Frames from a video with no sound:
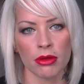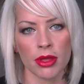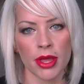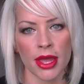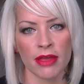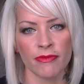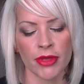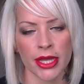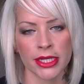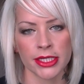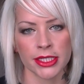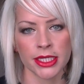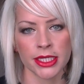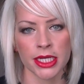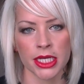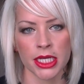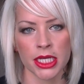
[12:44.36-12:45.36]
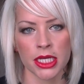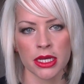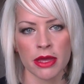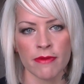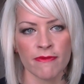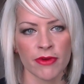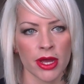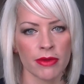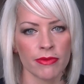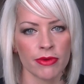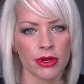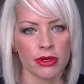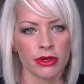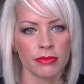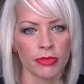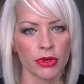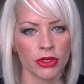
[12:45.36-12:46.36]
AVST
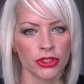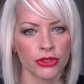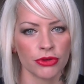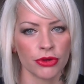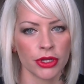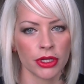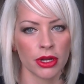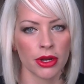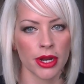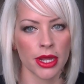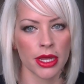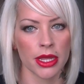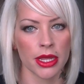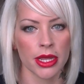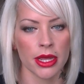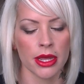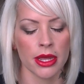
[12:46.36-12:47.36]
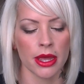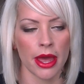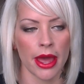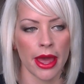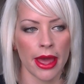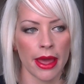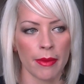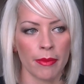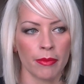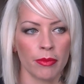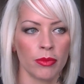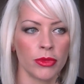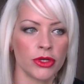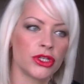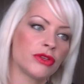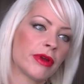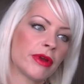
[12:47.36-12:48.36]
Environ body oil on it,
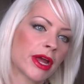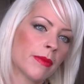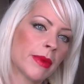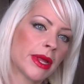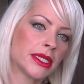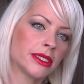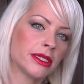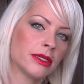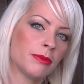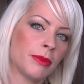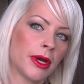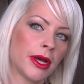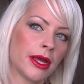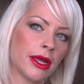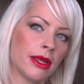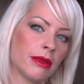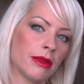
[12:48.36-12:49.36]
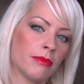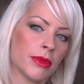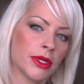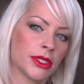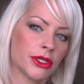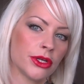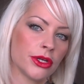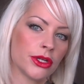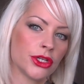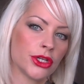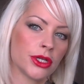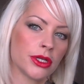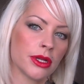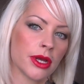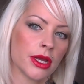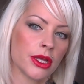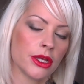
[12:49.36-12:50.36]
which is recommended by my
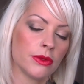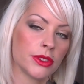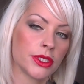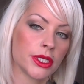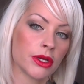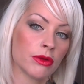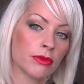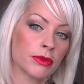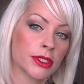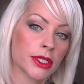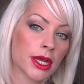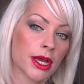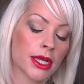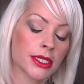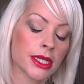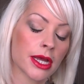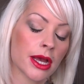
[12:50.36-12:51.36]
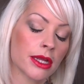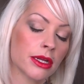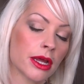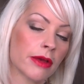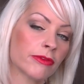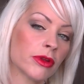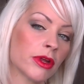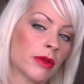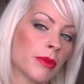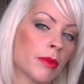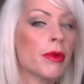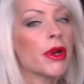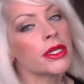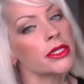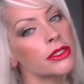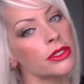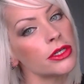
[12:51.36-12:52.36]
surgeon. I used it on scars I had after I had my
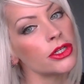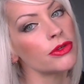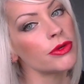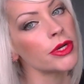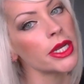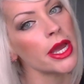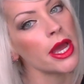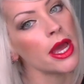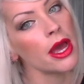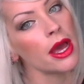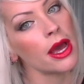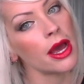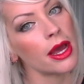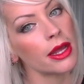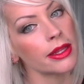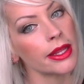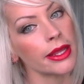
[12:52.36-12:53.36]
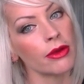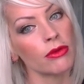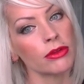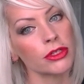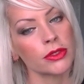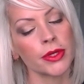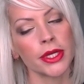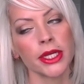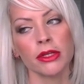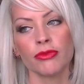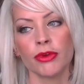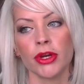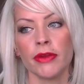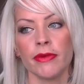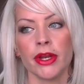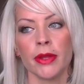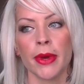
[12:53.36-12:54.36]
breast surgery, and they also healed
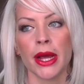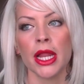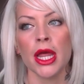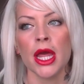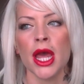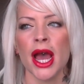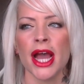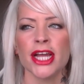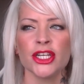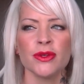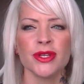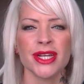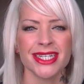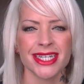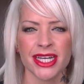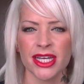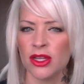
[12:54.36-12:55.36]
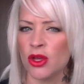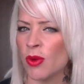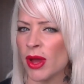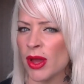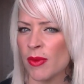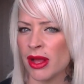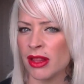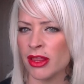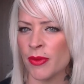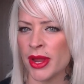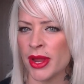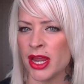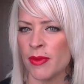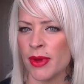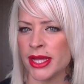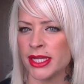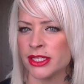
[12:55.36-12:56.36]
really well. I do tend to heal quite well though
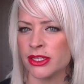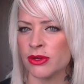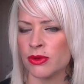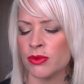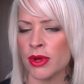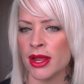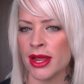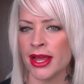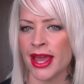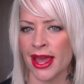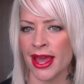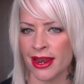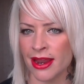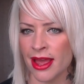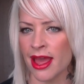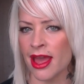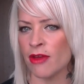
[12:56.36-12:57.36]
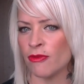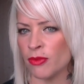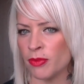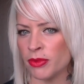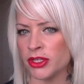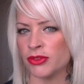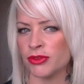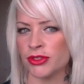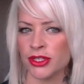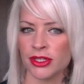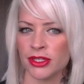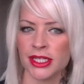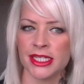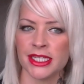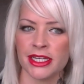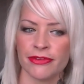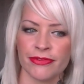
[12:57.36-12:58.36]
anyway, so again, everybody's result
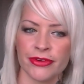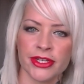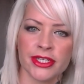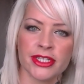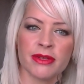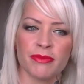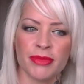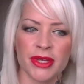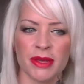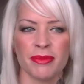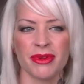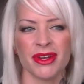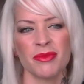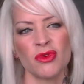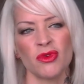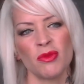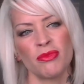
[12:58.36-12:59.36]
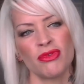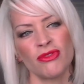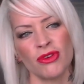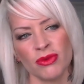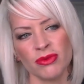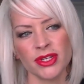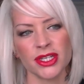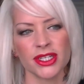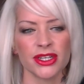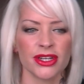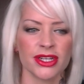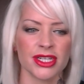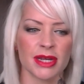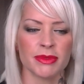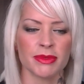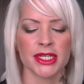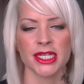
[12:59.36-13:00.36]
is different. Some people are more prone to certain
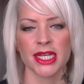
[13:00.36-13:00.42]
types of